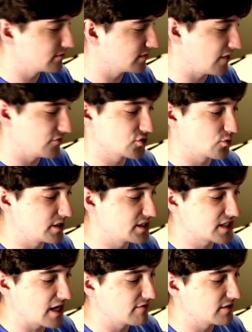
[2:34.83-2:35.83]
level
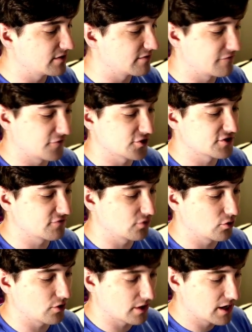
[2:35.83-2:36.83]
27, 1st
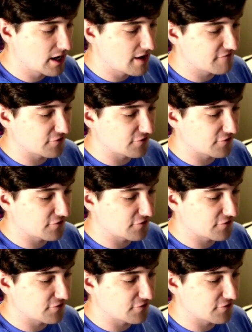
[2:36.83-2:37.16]
floor.